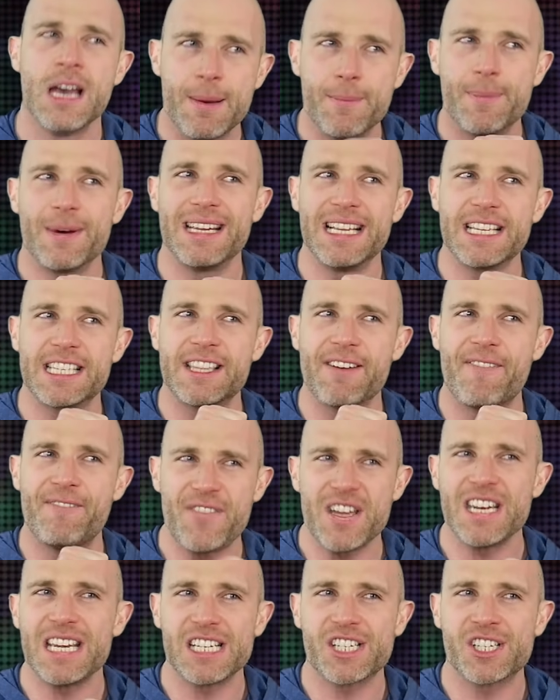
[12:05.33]
but it's the
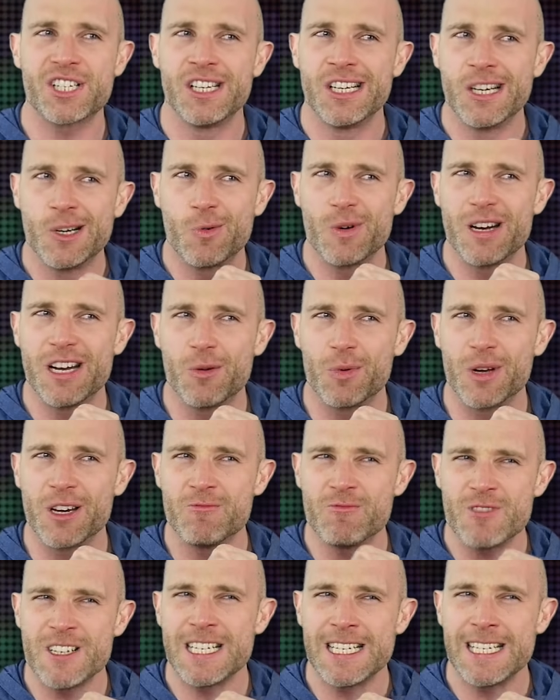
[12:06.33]
finish where we
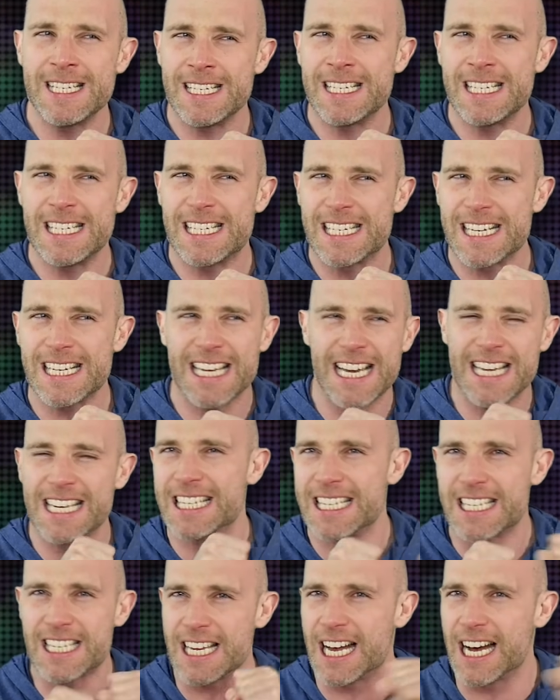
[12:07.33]
really need to get
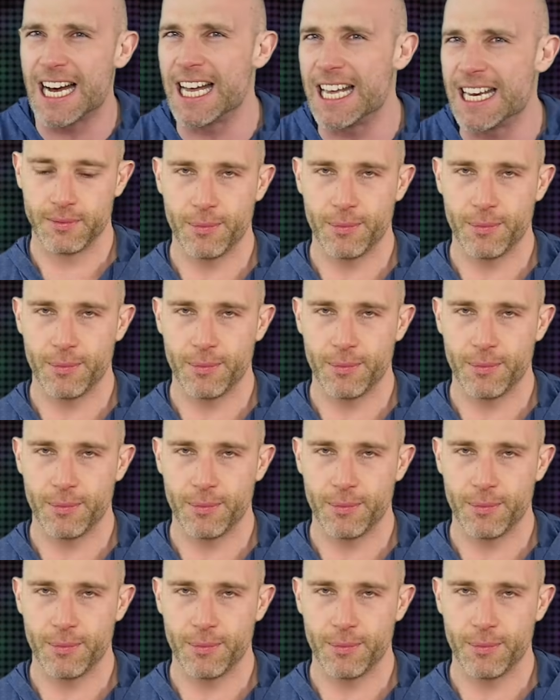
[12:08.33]
inside.